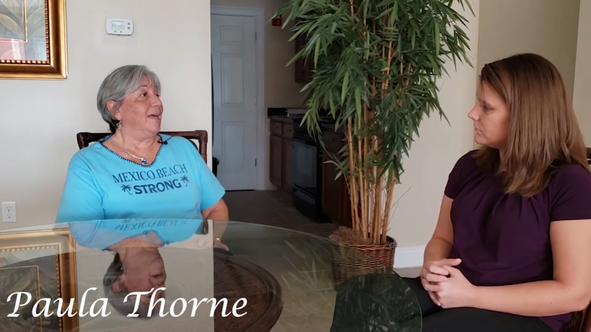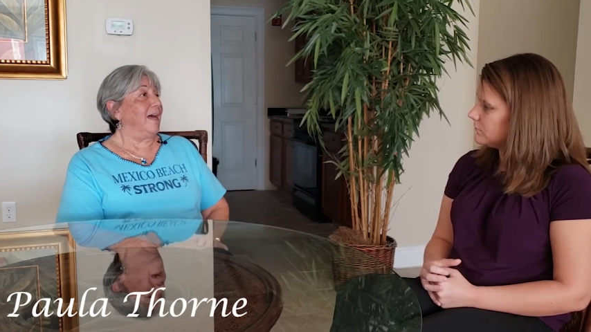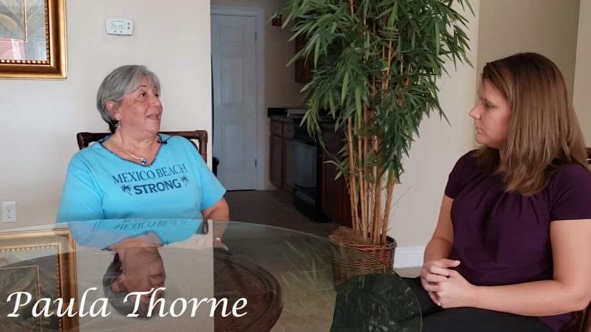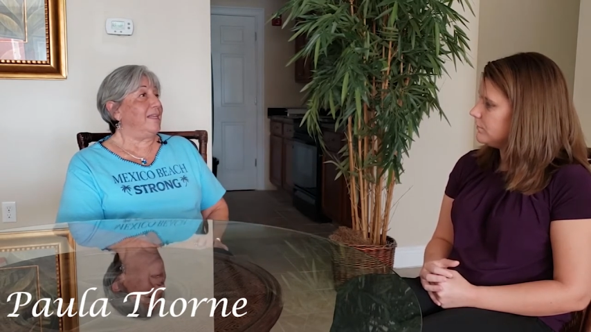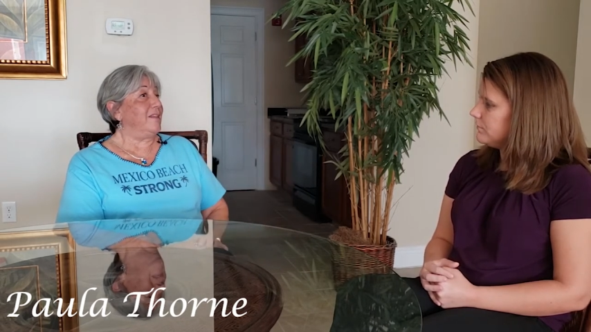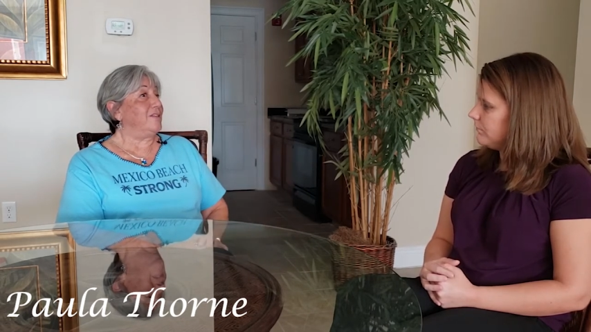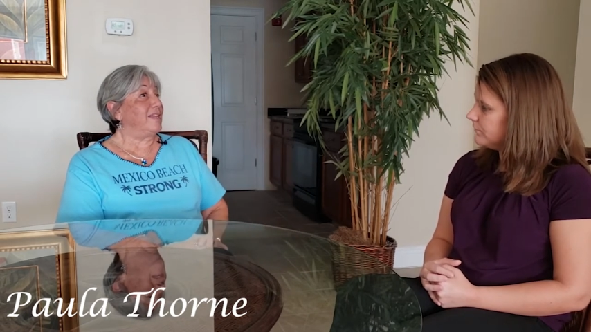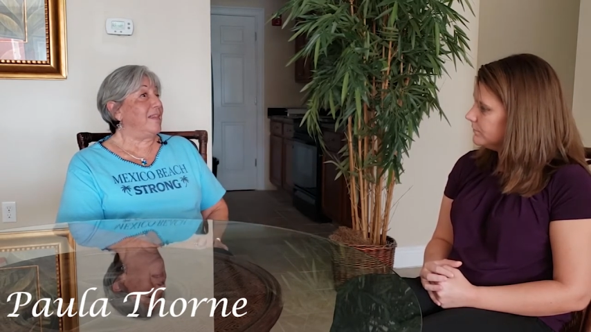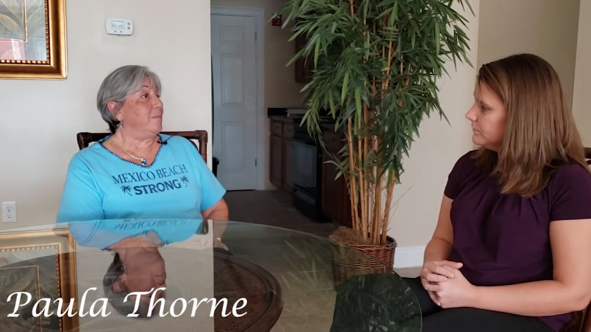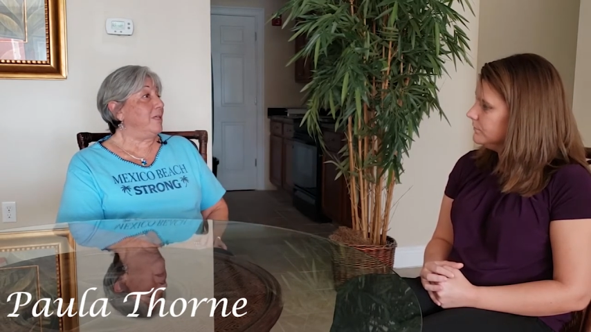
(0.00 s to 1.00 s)
Speaker 1: on the other
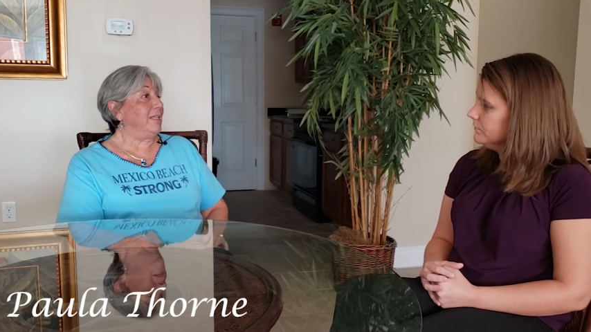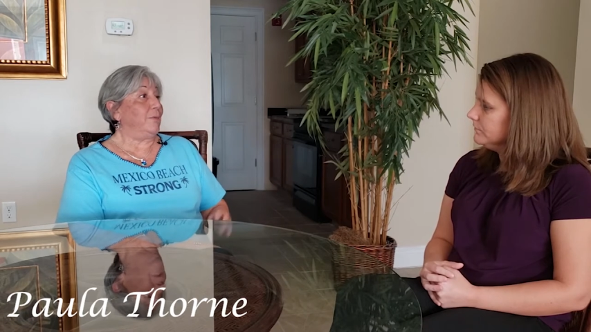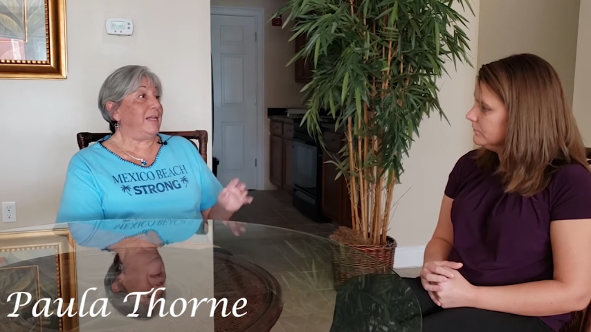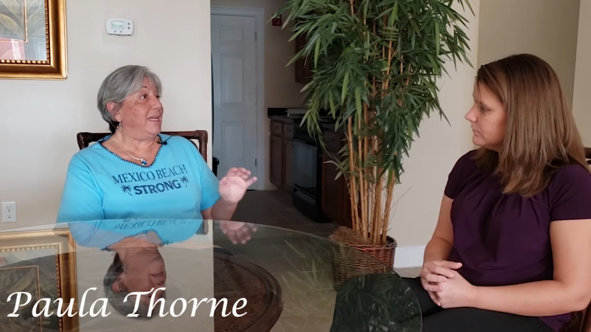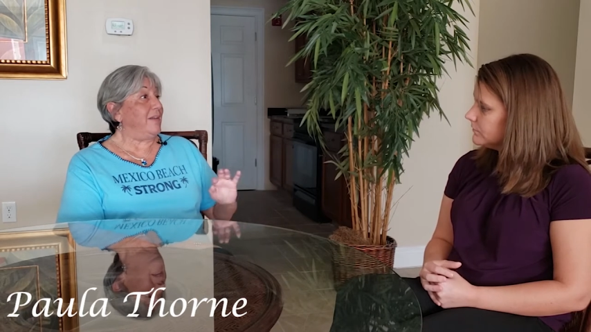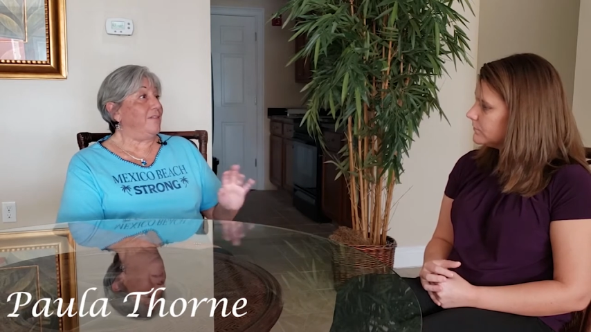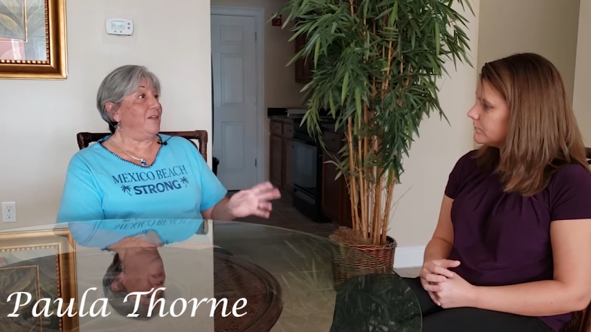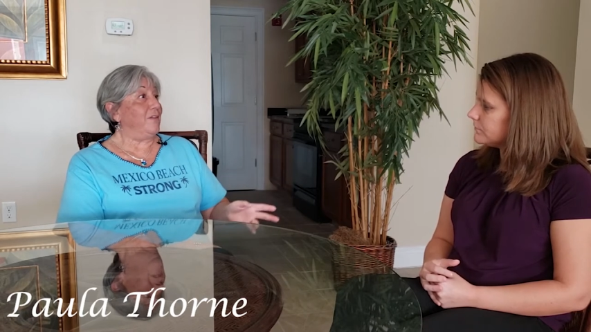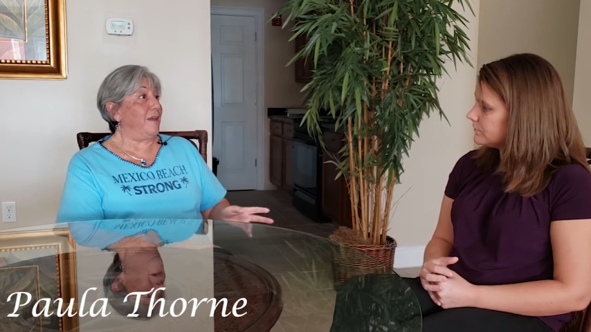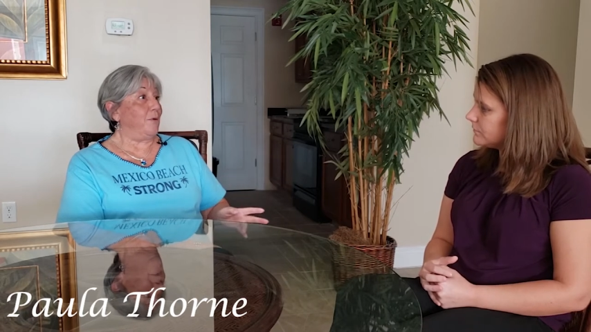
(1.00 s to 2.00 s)
side of the building. We didn't even
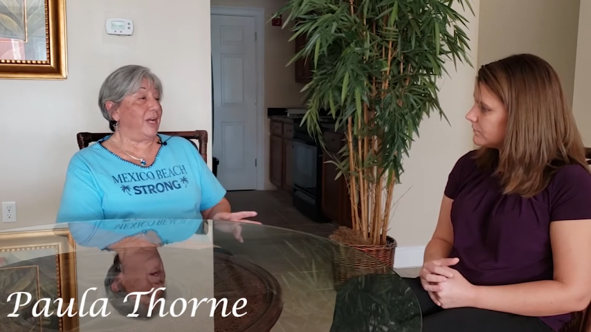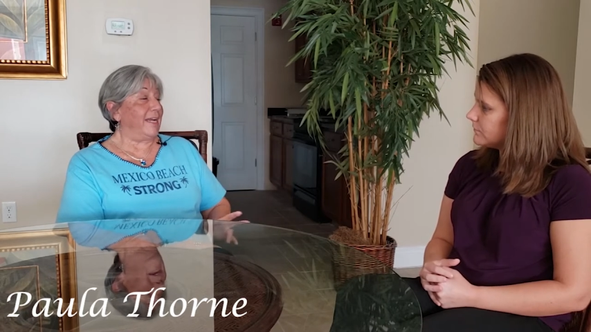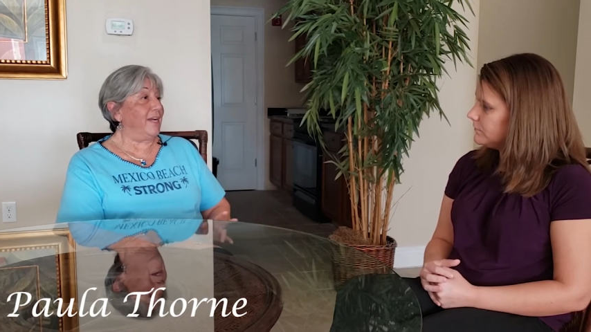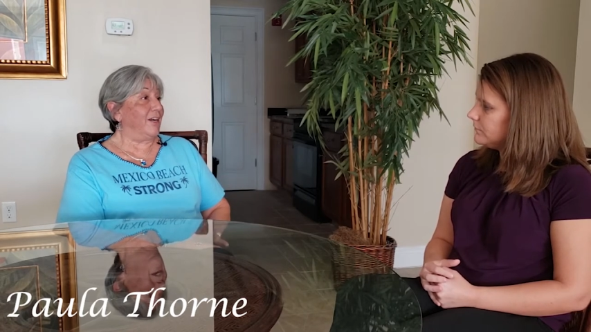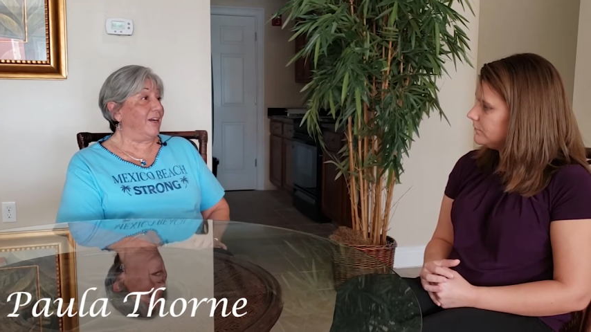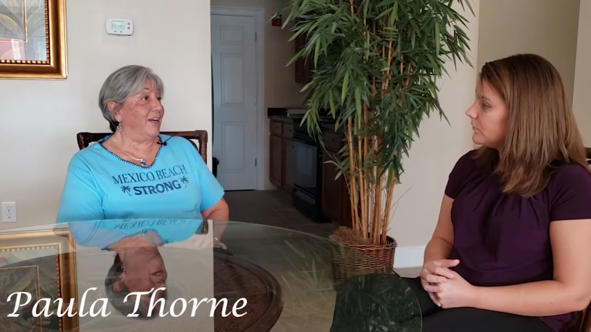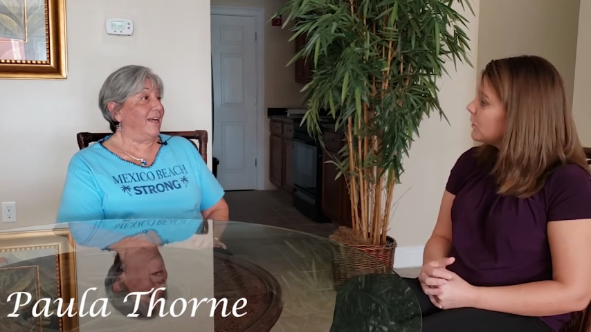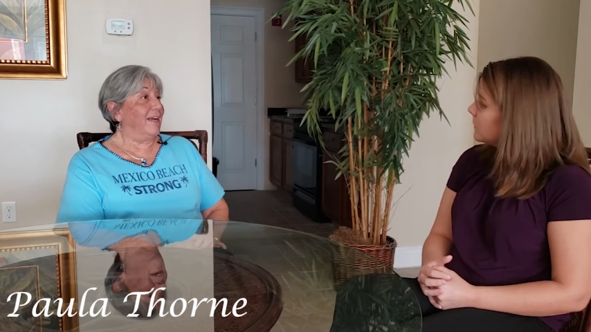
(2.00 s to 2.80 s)
know they were here